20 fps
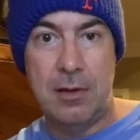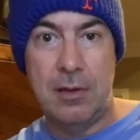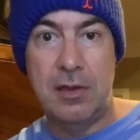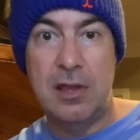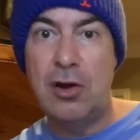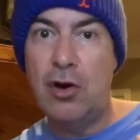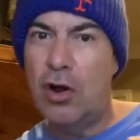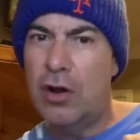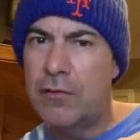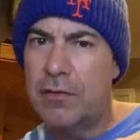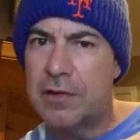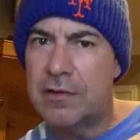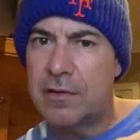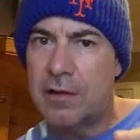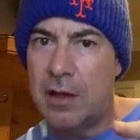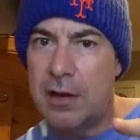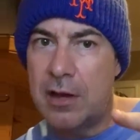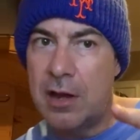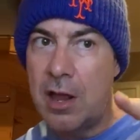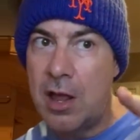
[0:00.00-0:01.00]
Then all of a
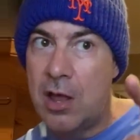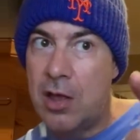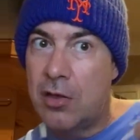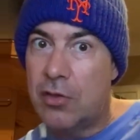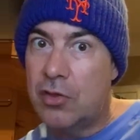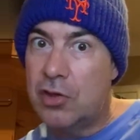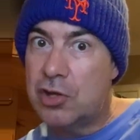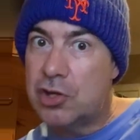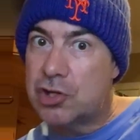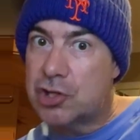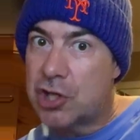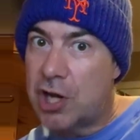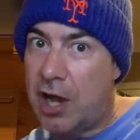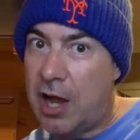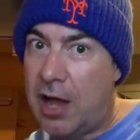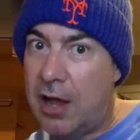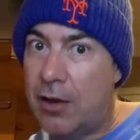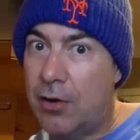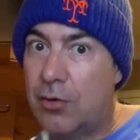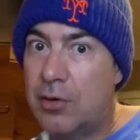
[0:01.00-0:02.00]
sudden, the
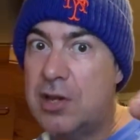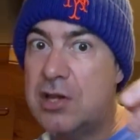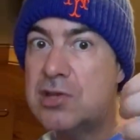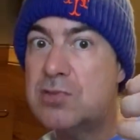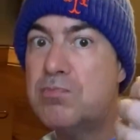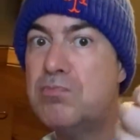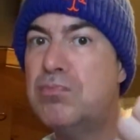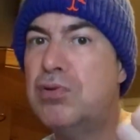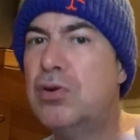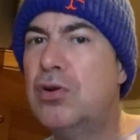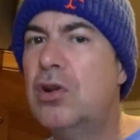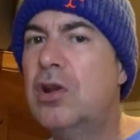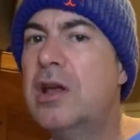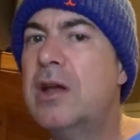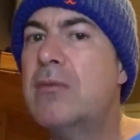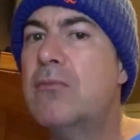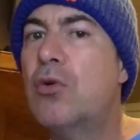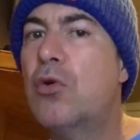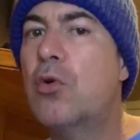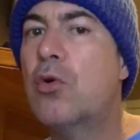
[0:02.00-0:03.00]
child is
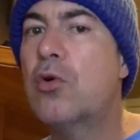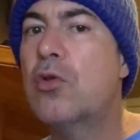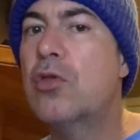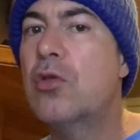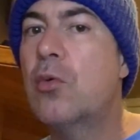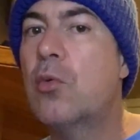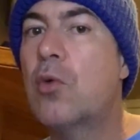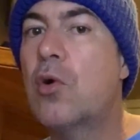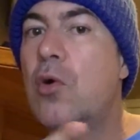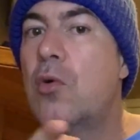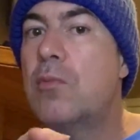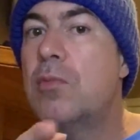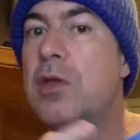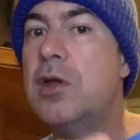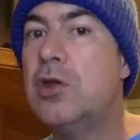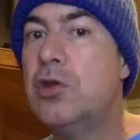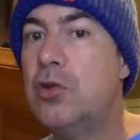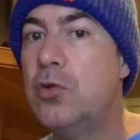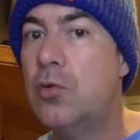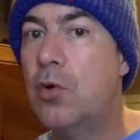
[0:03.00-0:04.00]
pulling more on the rope
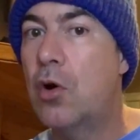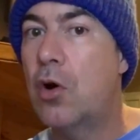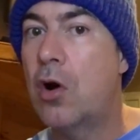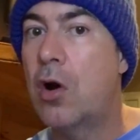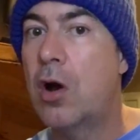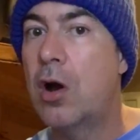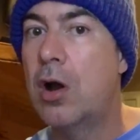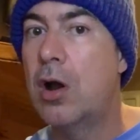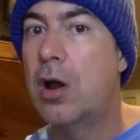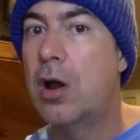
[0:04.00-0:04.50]
than you are.